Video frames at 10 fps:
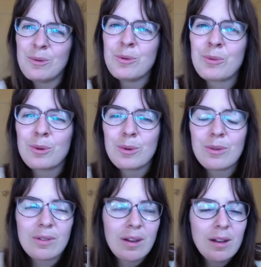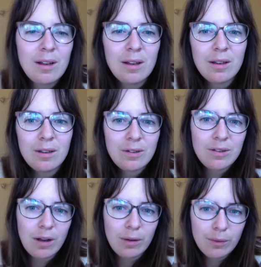old world
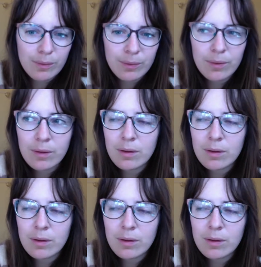stuff.